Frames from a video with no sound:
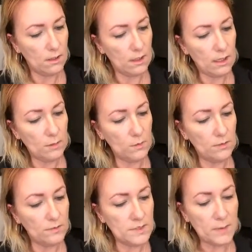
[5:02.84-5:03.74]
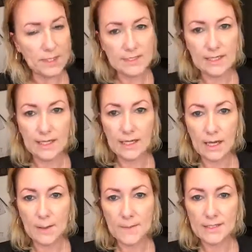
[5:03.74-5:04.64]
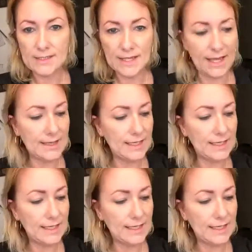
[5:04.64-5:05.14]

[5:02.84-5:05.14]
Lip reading: I will respond to any comments at